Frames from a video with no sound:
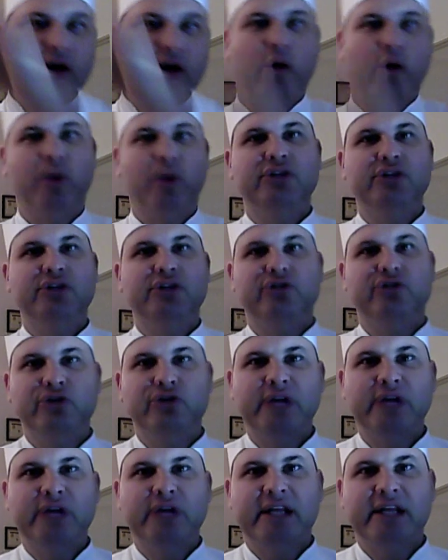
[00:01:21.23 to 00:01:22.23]
When you
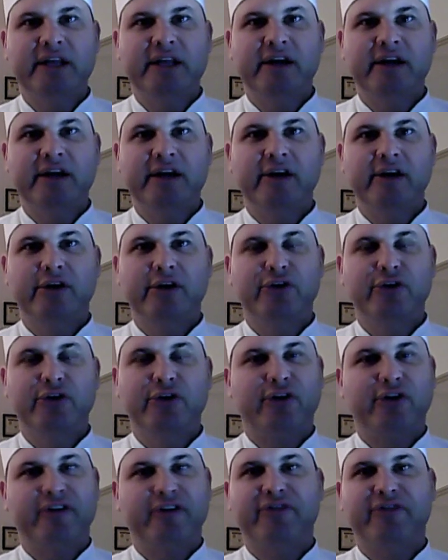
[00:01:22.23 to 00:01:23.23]
do get there, you're
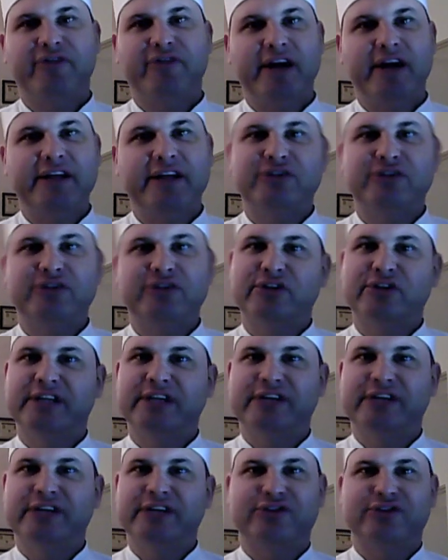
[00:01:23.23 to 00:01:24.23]
going to find that journey
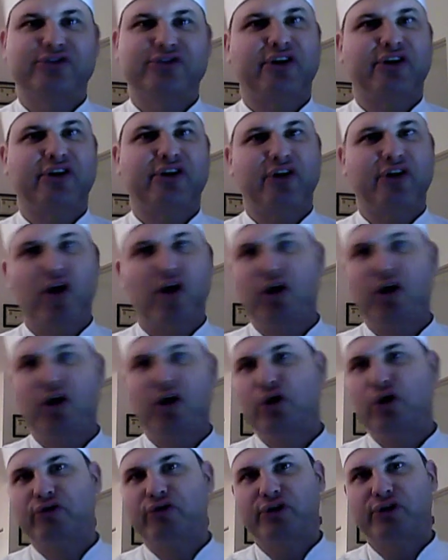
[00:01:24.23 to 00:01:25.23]
has to start all
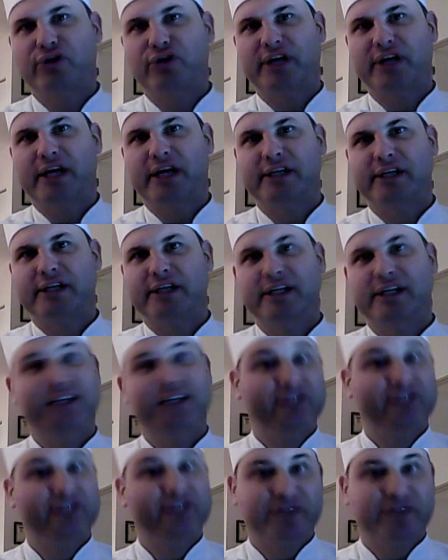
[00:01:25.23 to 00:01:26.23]
over again in
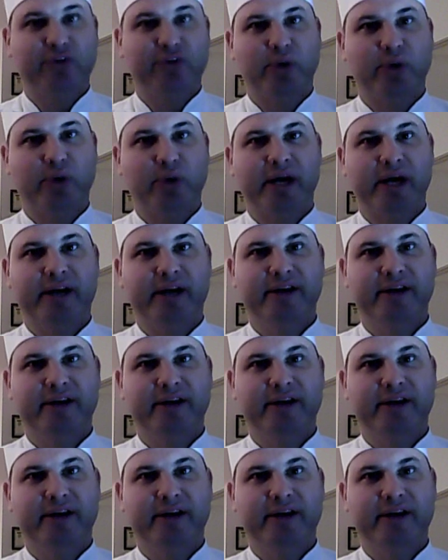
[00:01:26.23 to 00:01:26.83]
a different way.